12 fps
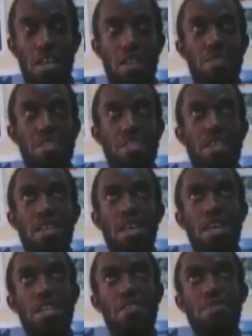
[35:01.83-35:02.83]
let me
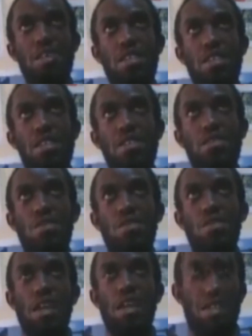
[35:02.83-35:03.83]
say 90%
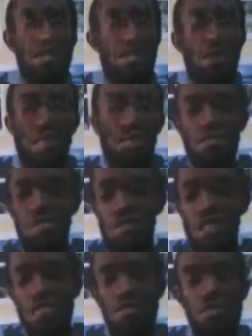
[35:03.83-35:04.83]
or 80%
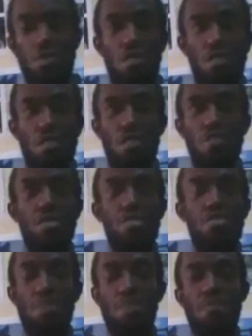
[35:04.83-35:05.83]
of the festivals all over the
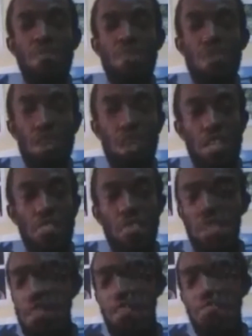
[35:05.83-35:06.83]
world don't pay for your
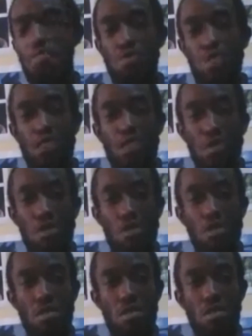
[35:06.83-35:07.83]
expenses to
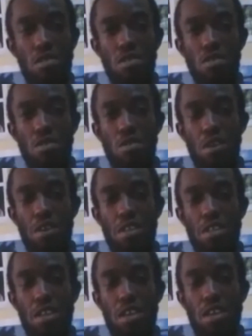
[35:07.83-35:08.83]
travel.
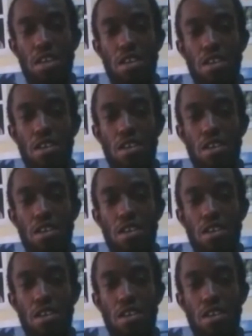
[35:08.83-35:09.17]
You understand?